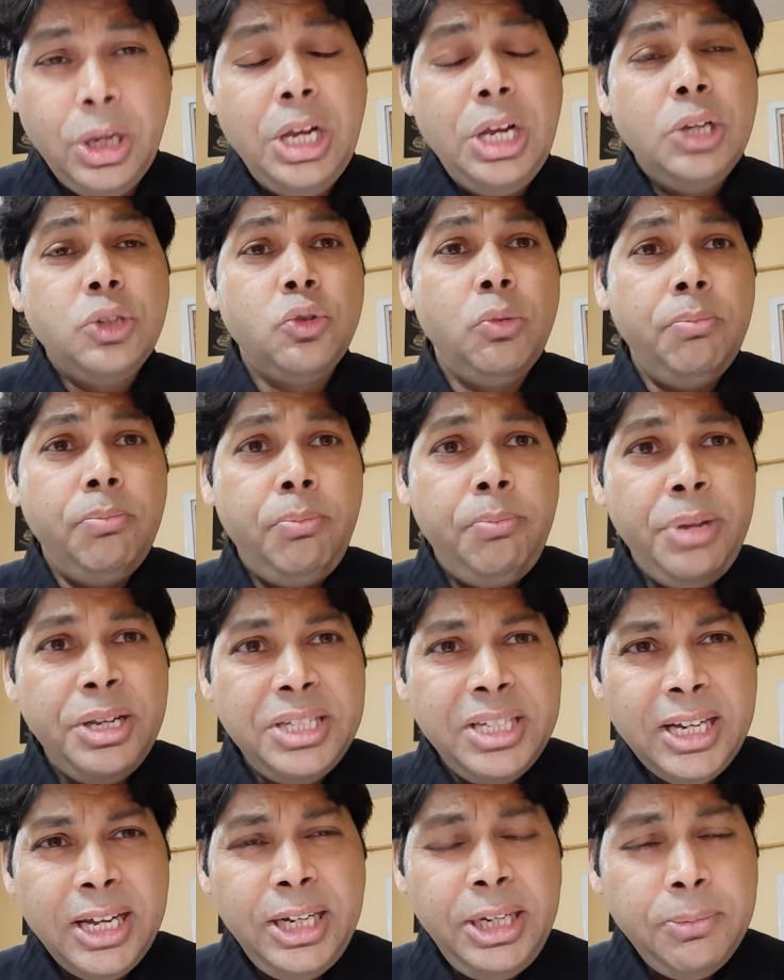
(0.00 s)
So
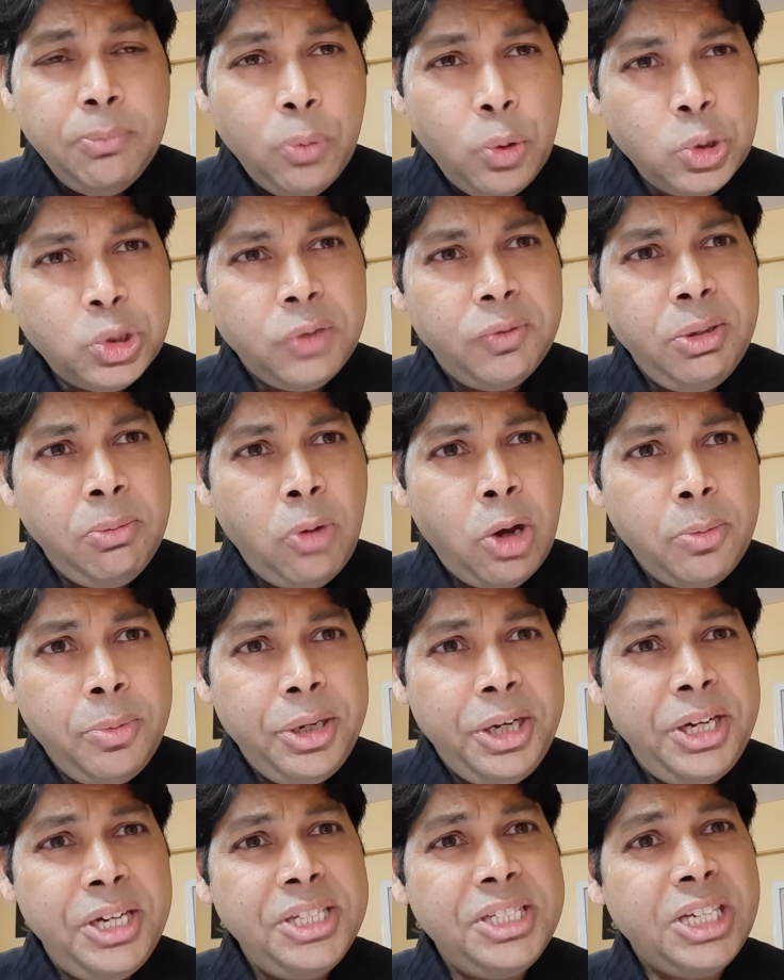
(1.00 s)
basically most of the
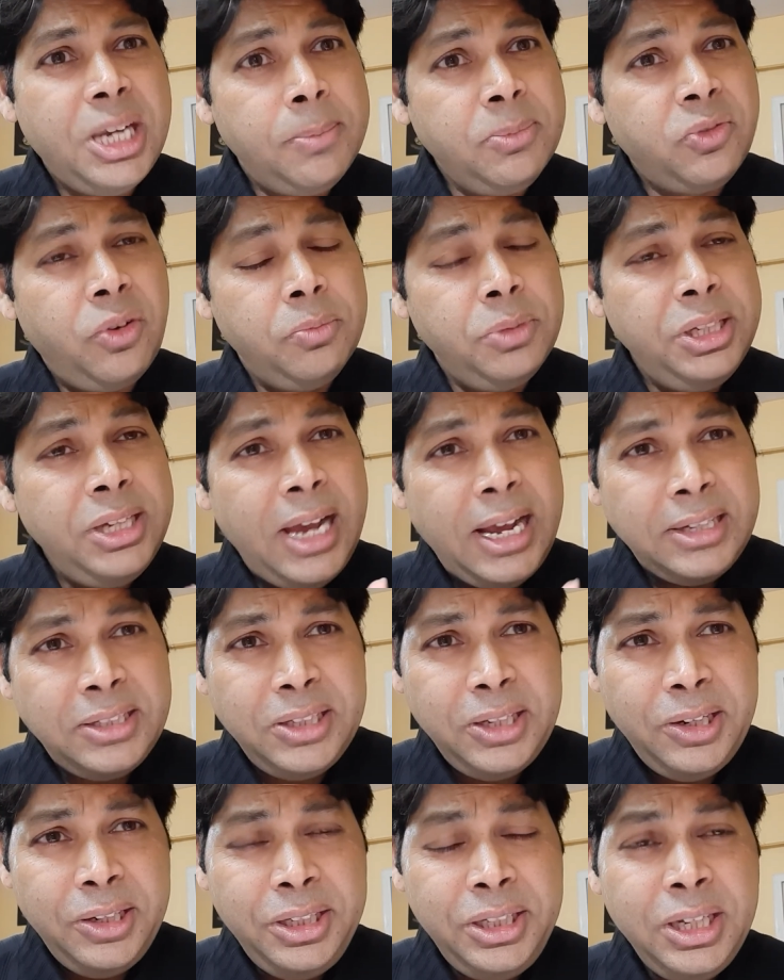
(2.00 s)
morbidities comes from the
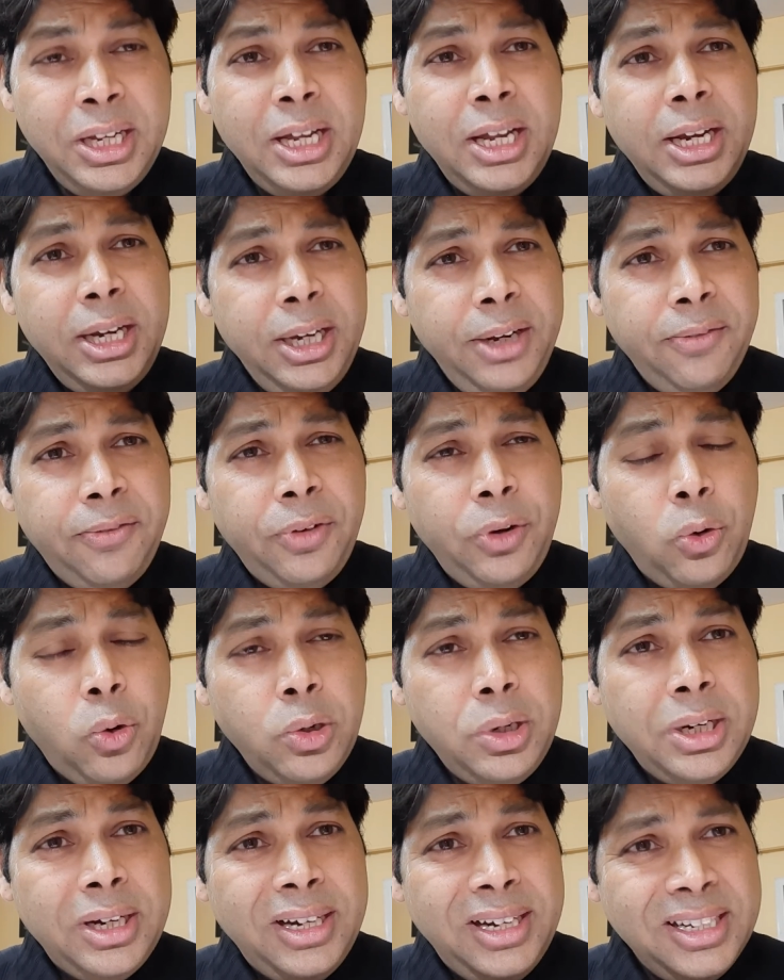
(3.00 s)
axillary lymph
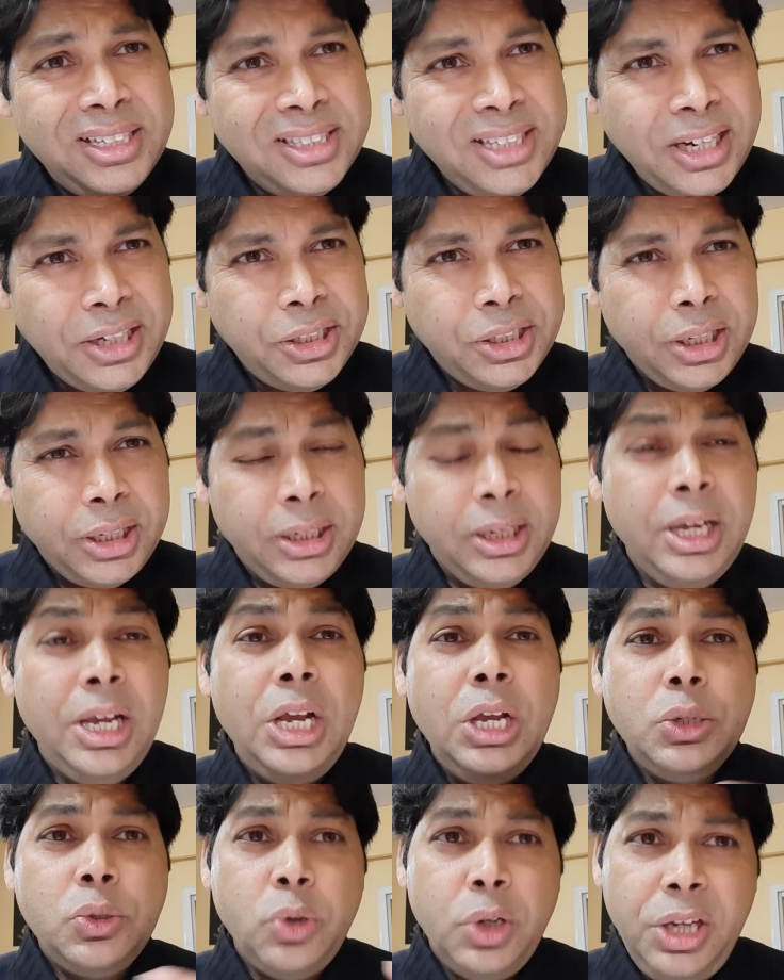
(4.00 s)
node dissection.
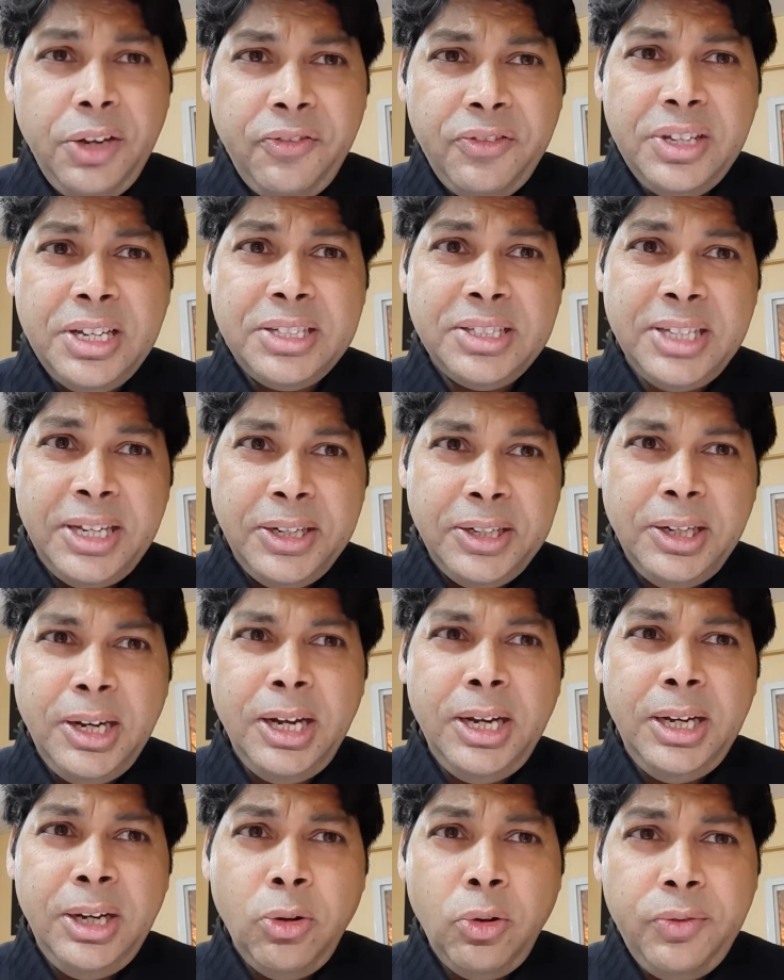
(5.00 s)
So if the sentinel
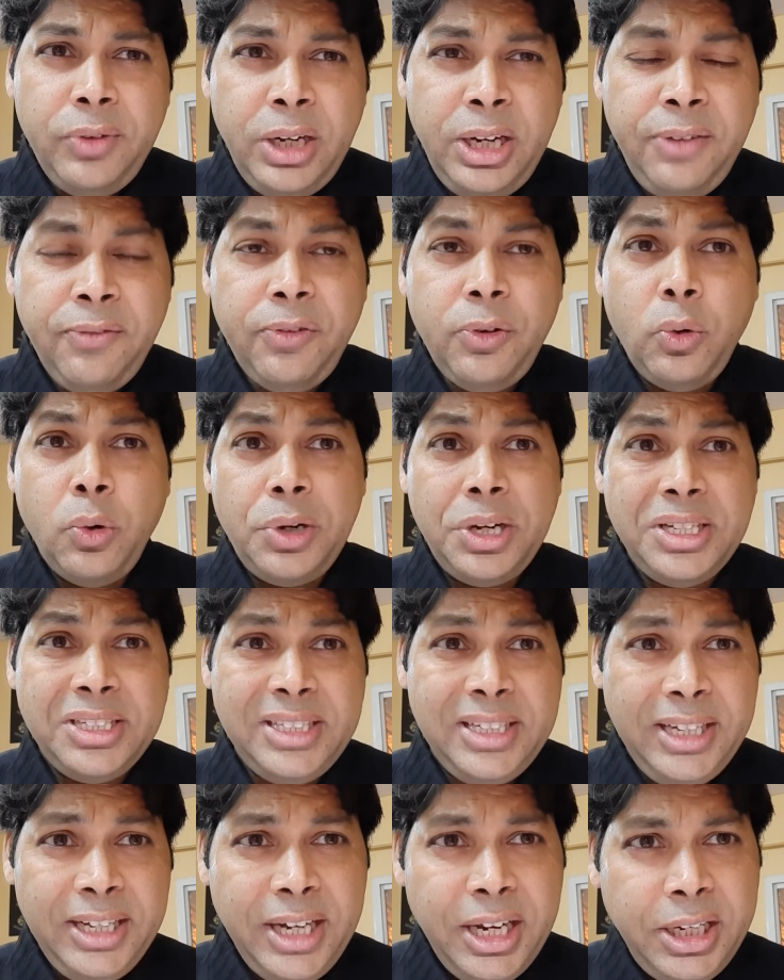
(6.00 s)
lymph node is
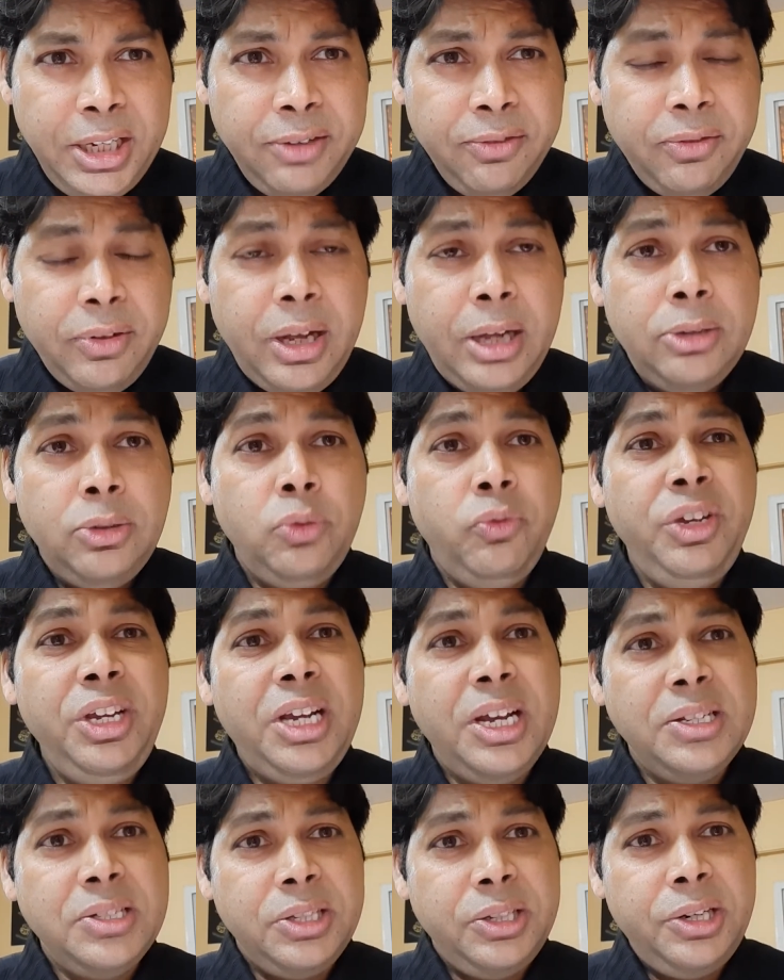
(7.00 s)
negative, we
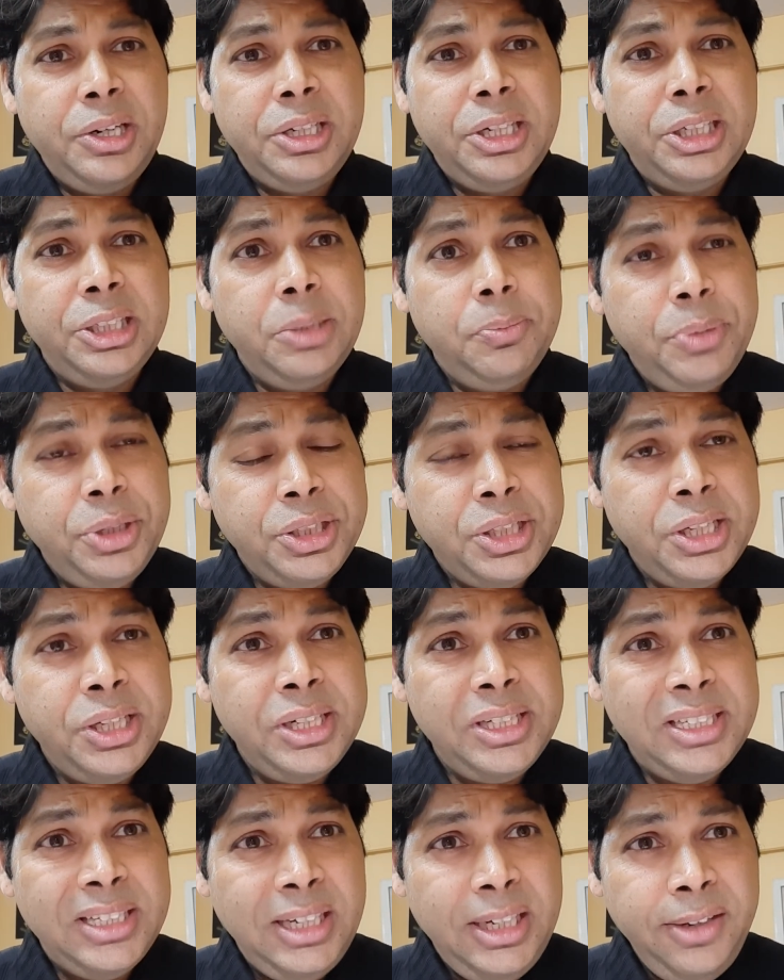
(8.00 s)
consider that the patient
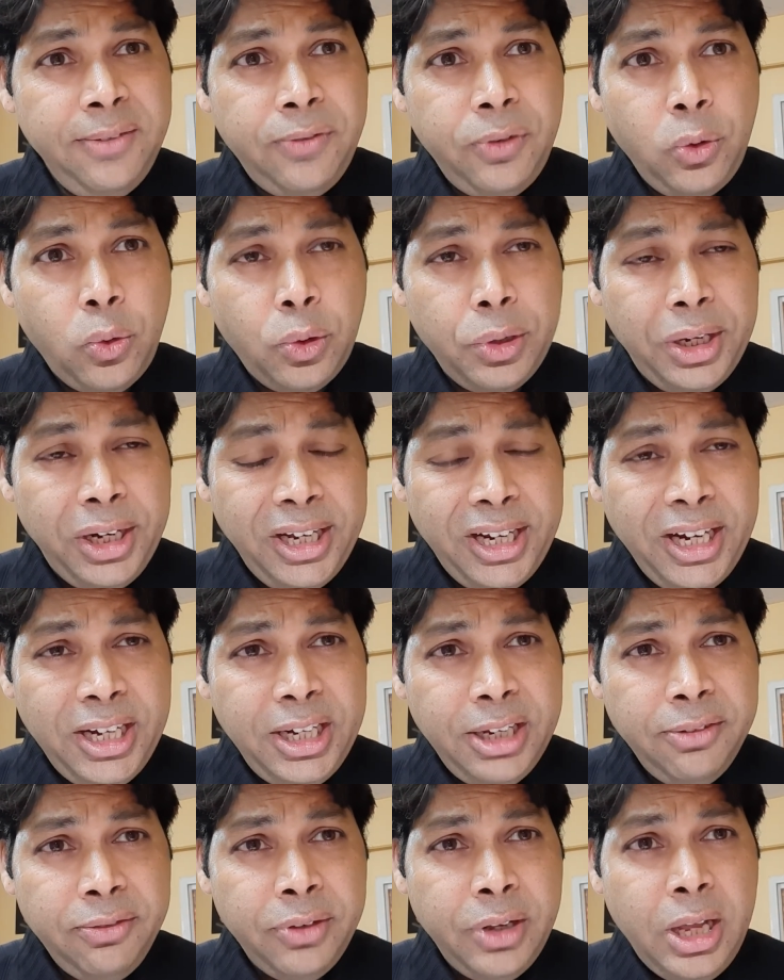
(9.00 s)
is lymph node
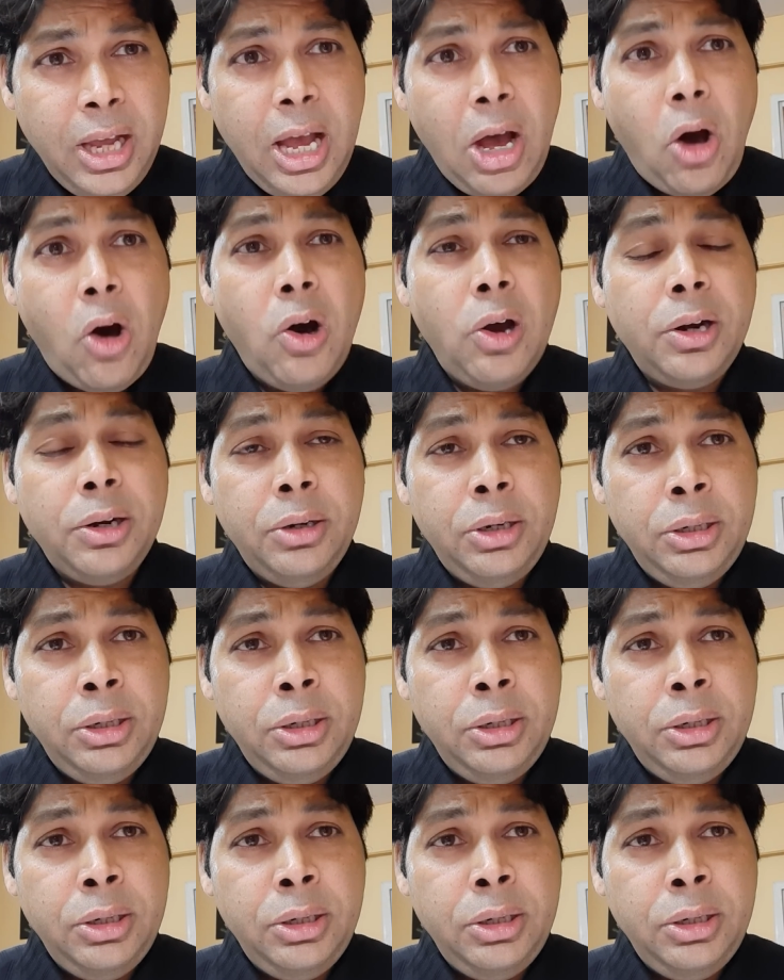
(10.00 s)
negative or